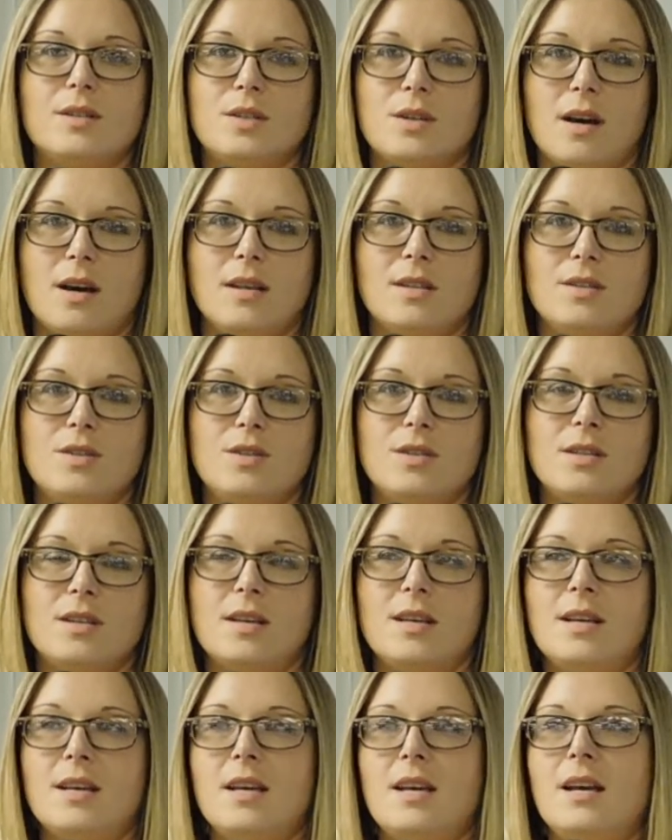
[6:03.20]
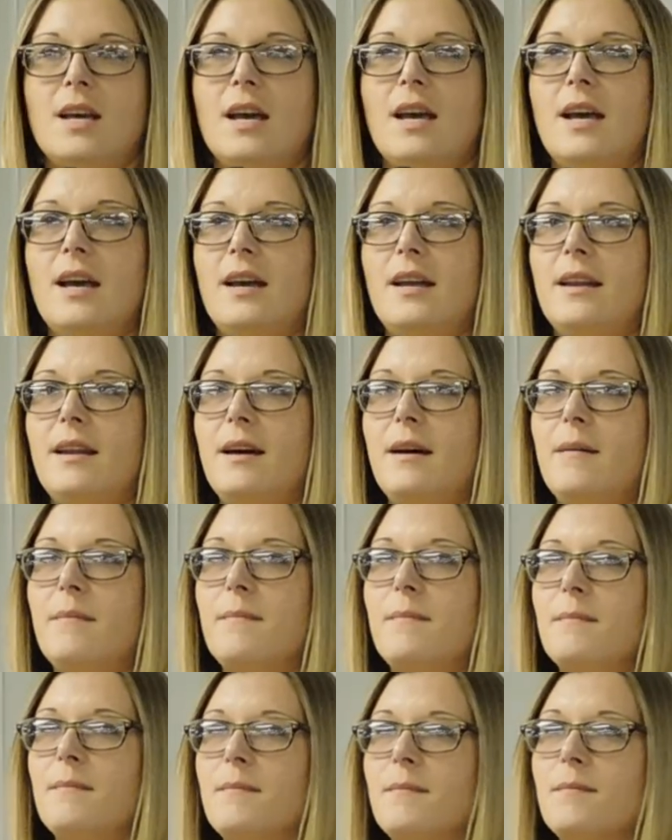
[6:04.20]
the judge. And
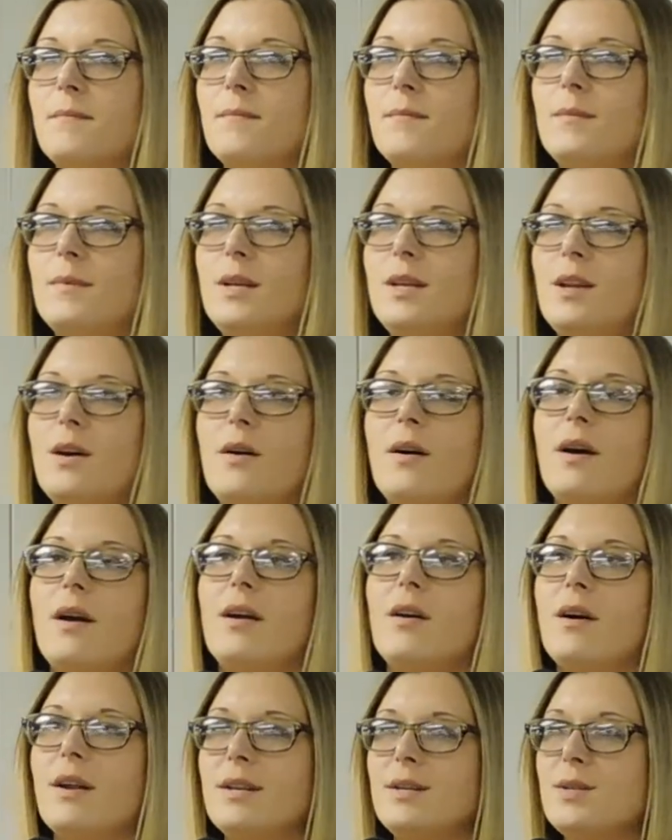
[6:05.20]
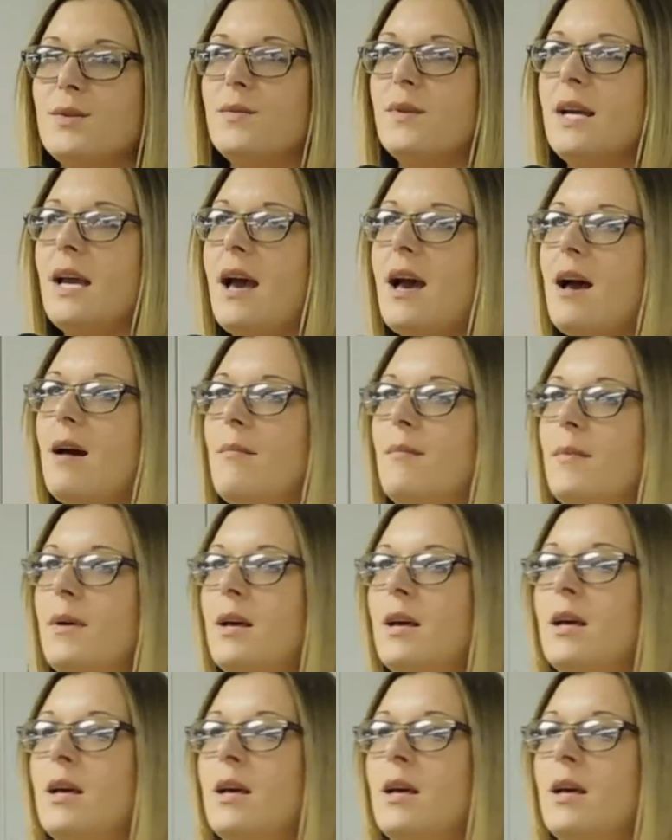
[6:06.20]
I got into rehab,